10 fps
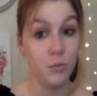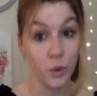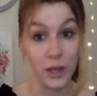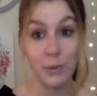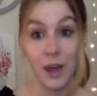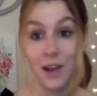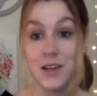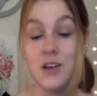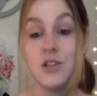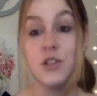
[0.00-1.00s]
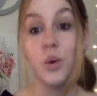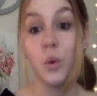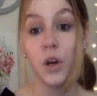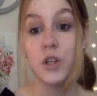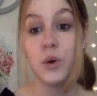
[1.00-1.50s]
really paying attention to
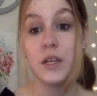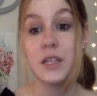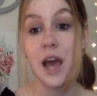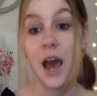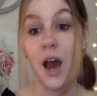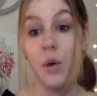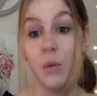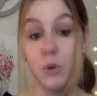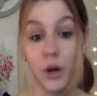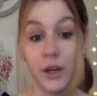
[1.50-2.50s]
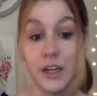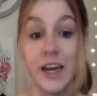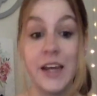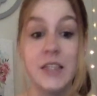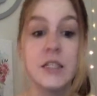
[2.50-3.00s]
word choice and how important it
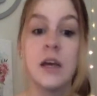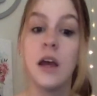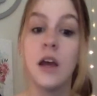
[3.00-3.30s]
is,